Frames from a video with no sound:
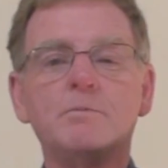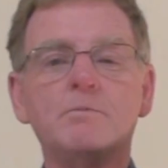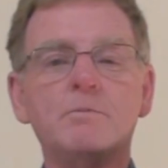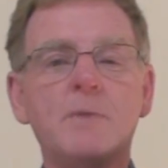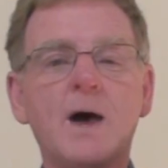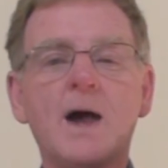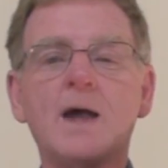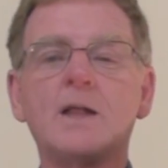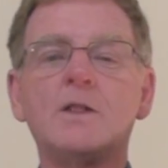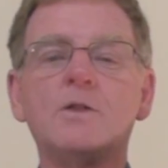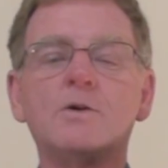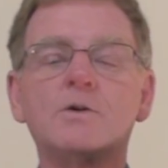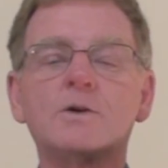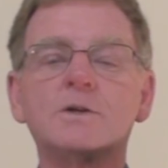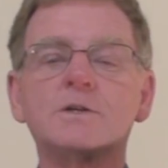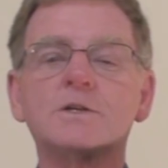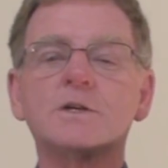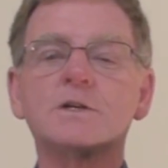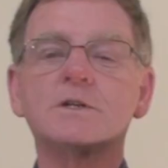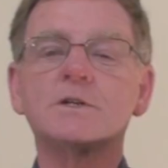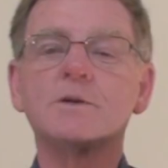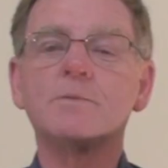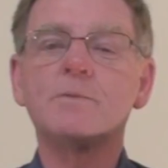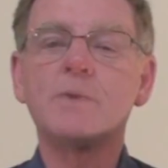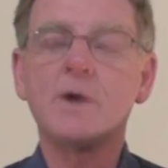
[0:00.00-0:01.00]
Man looks
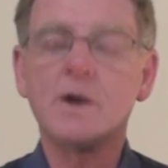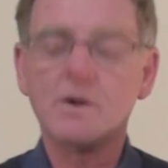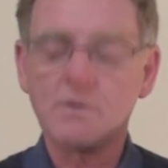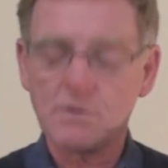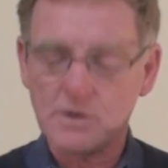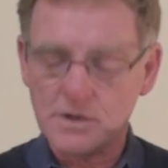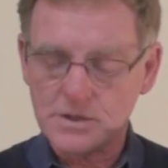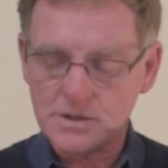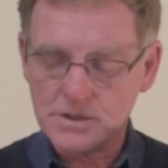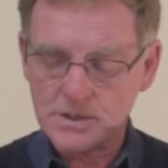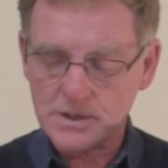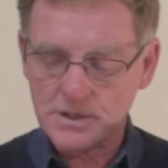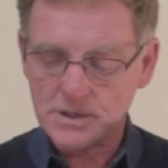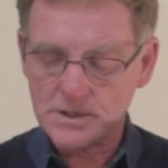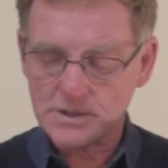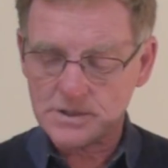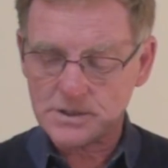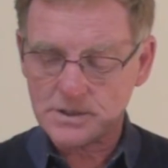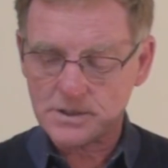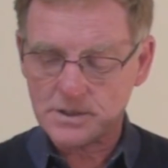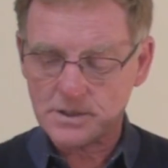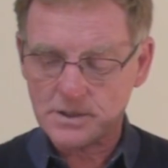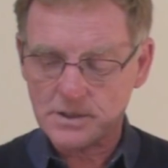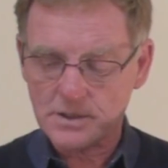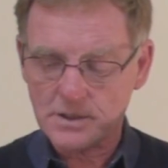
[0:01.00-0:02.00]
at
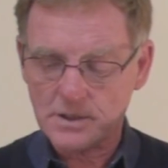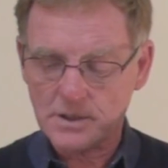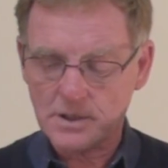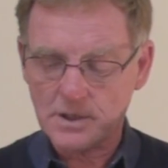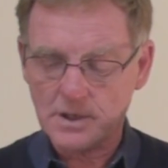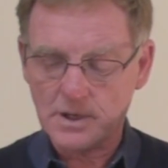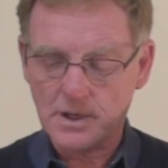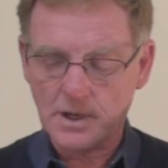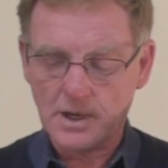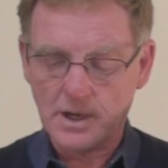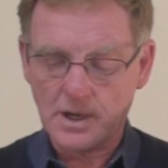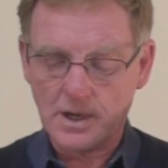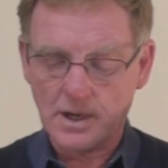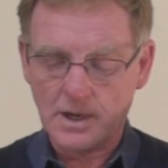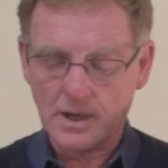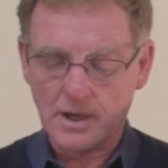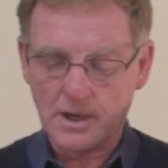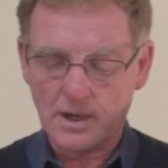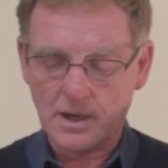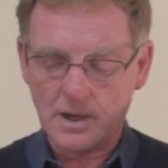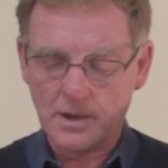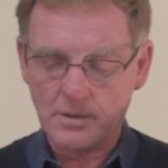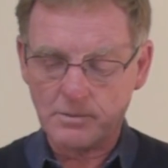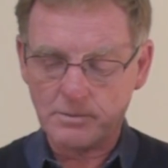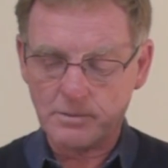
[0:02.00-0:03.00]
appearances,
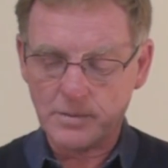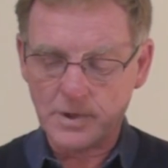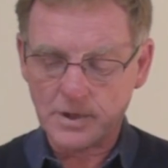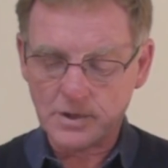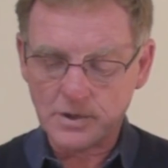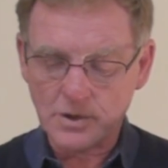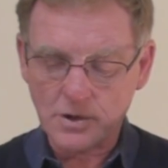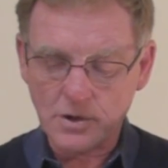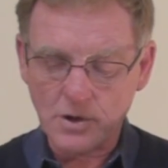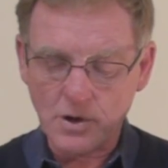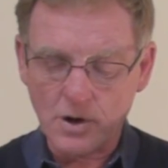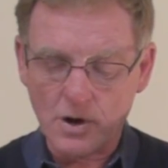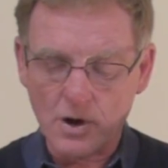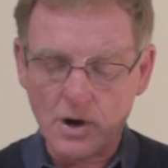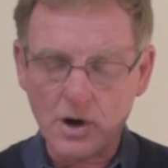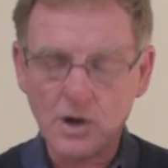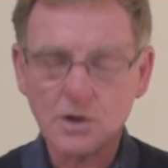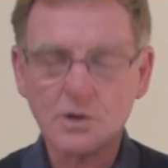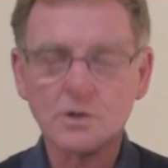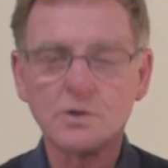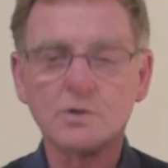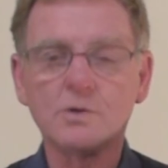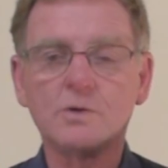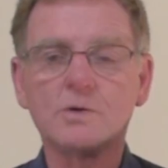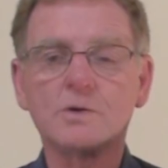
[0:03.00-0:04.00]
but
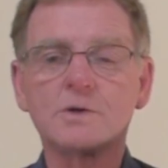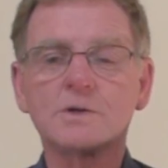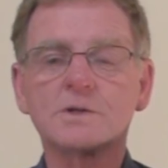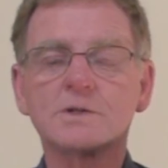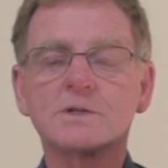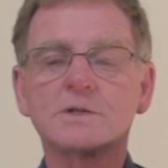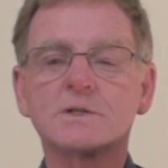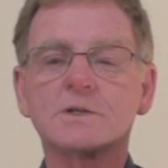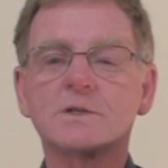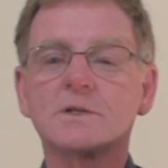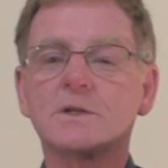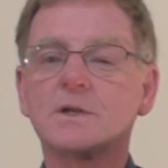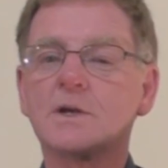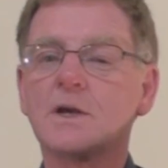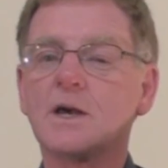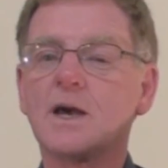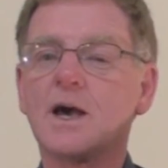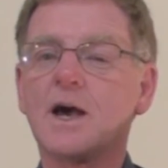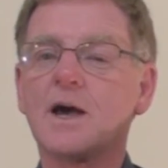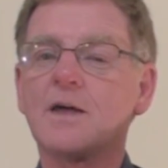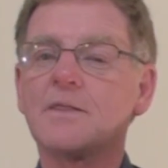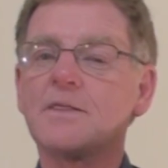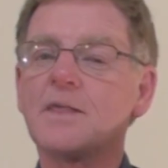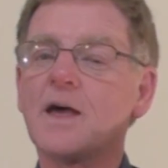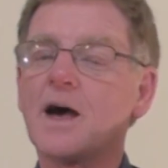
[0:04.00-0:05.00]
God looks
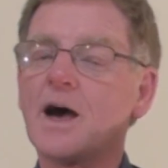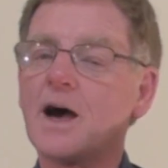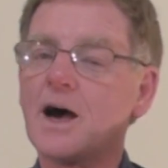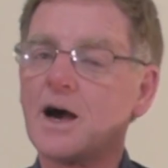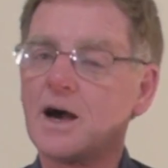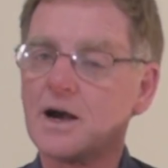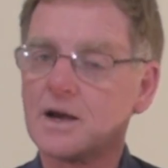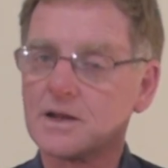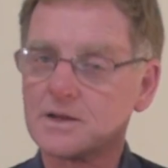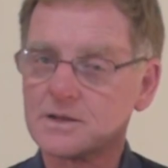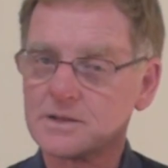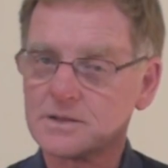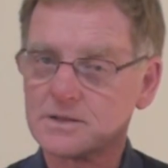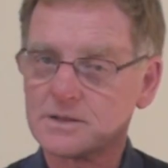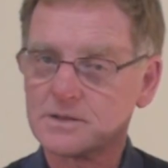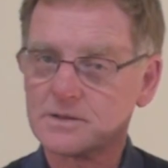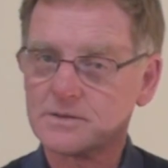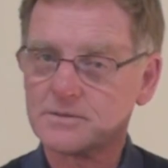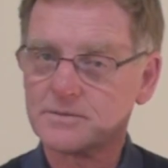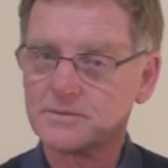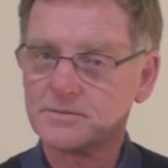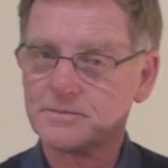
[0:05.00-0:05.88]
at the heart.